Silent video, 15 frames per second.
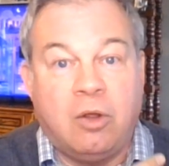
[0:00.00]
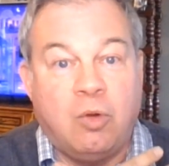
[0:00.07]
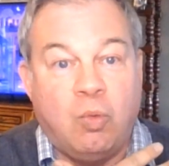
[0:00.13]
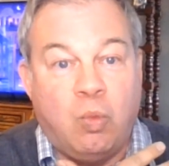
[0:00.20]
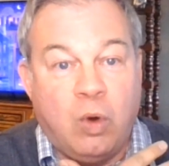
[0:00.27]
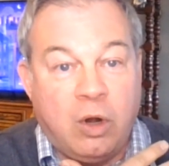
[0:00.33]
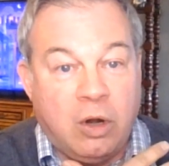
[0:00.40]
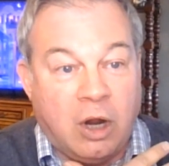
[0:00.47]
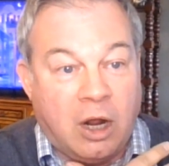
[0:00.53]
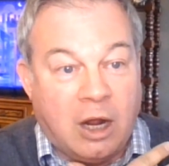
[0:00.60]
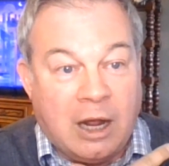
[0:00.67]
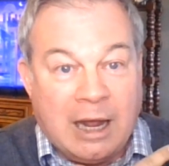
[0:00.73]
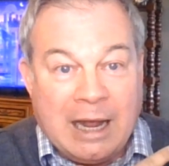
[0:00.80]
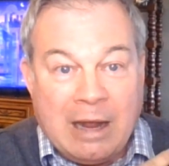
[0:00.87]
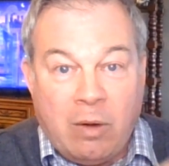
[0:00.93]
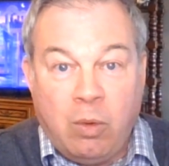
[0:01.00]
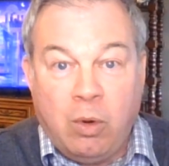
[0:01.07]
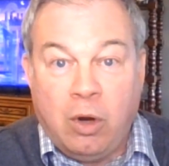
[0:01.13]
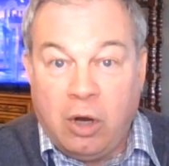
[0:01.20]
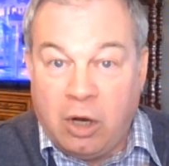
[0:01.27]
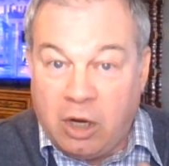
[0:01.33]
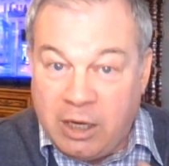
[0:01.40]
when
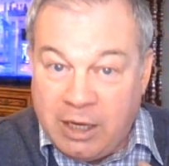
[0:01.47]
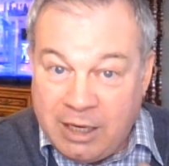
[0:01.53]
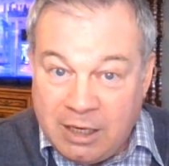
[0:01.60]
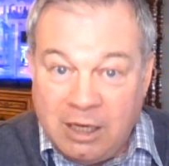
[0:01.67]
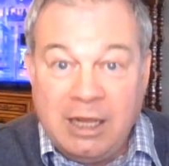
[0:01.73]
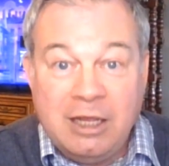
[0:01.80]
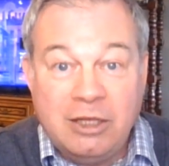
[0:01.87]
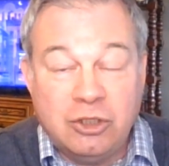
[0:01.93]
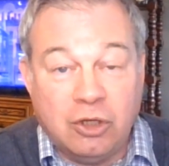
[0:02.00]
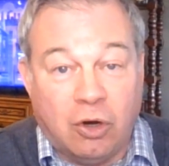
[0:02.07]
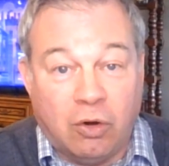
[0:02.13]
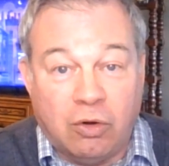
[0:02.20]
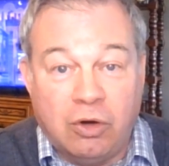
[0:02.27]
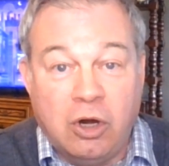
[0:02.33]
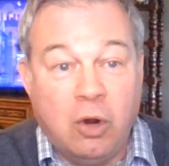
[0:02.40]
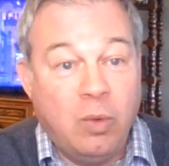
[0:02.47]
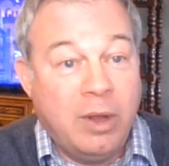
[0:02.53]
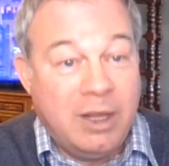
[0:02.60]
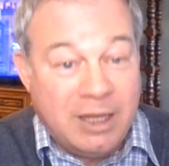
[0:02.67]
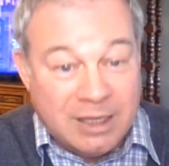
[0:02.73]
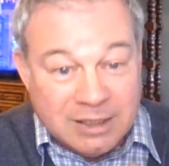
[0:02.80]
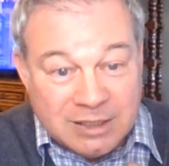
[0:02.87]
our elites are going
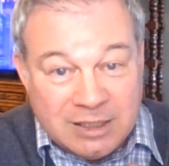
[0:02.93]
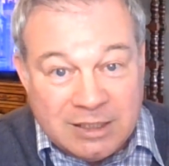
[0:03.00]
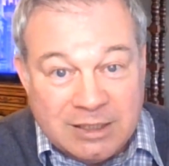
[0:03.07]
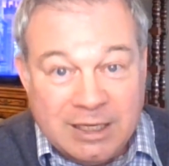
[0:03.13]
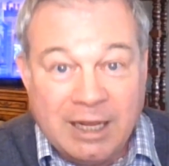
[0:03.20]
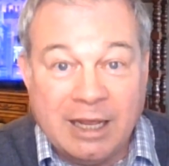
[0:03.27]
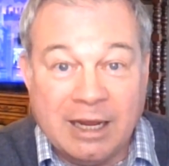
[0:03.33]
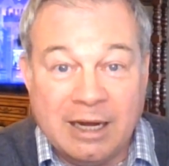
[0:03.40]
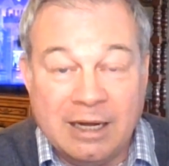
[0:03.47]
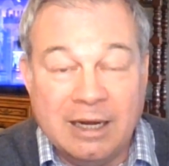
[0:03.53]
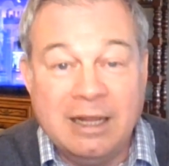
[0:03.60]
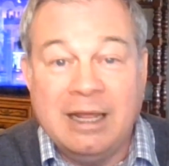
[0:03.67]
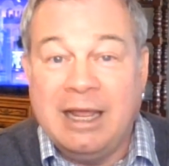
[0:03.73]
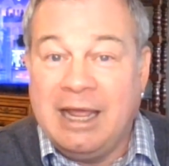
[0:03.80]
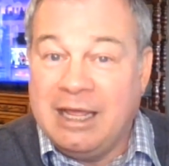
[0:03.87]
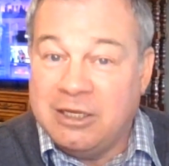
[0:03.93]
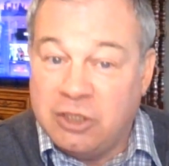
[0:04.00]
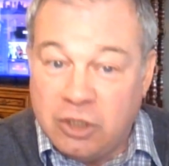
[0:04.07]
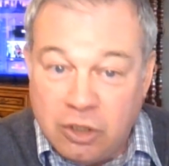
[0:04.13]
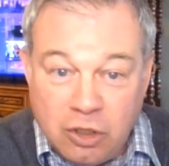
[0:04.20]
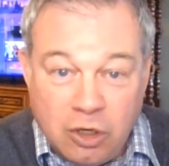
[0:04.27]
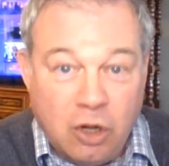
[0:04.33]
insane, it's
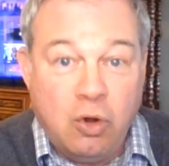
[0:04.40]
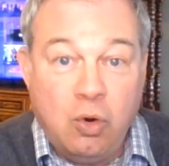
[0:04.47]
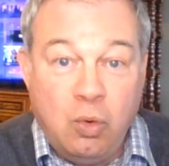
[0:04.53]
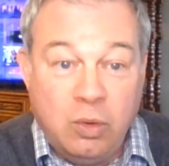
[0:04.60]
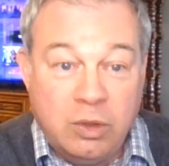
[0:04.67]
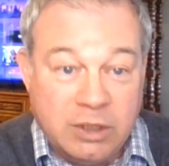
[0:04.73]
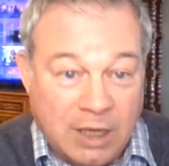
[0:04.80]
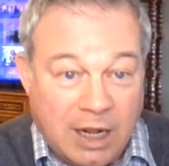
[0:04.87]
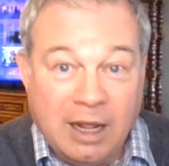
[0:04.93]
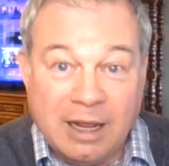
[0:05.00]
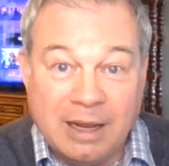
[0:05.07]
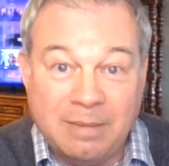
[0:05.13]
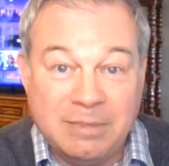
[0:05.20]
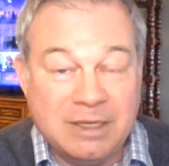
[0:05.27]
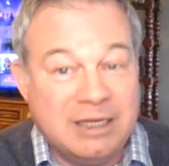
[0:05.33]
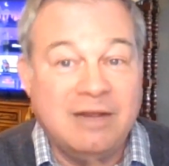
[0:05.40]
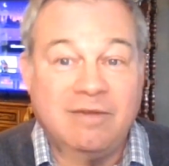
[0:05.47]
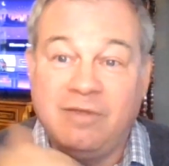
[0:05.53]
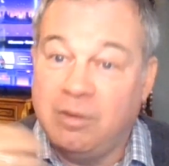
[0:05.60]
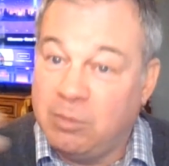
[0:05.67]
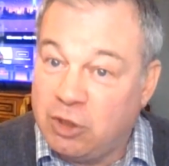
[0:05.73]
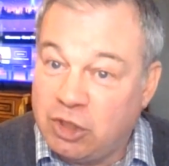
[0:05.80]
no time to give
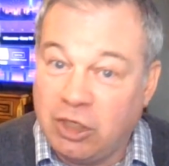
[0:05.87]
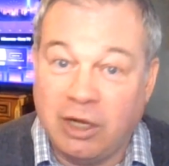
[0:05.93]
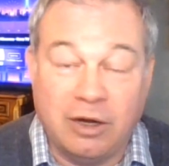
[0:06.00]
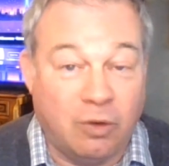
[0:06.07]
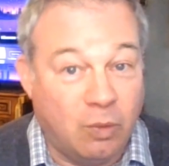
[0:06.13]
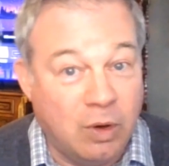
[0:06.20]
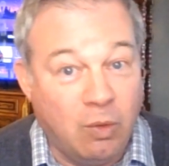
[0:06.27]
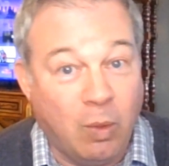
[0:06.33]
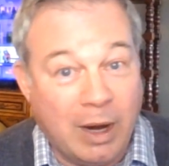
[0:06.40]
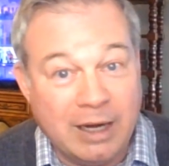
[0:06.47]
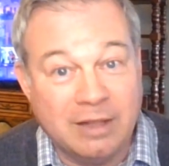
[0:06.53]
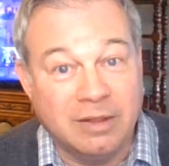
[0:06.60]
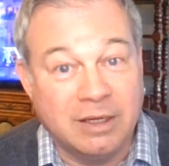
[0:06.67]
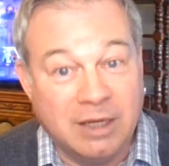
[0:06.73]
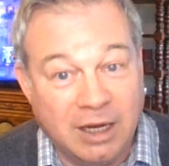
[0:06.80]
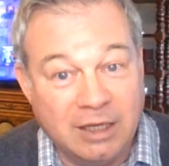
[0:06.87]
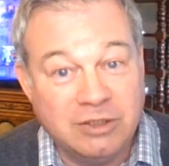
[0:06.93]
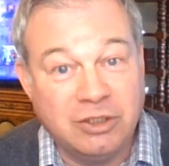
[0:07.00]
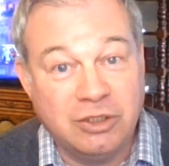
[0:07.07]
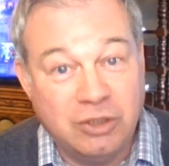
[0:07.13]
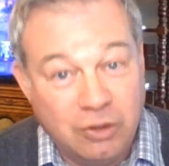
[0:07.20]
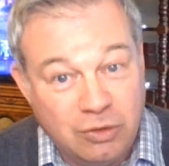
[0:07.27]
them a shot at rewriting the
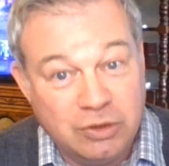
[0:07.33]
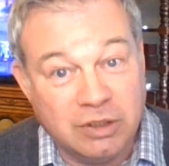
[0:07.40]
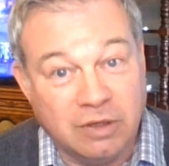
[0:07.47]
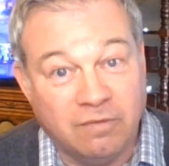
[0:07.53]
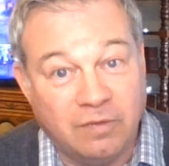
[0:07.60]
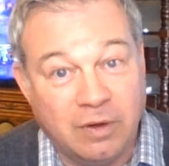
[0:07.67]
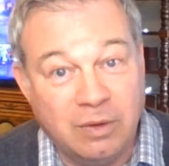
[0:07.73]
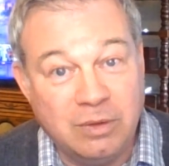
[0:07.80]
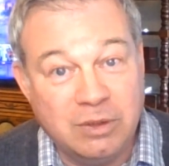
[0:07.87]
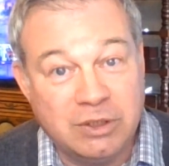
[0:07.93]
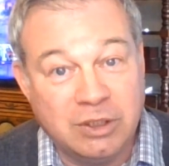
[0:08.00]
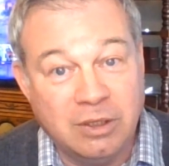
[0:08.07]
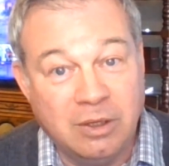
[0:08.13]
Constitution, folks.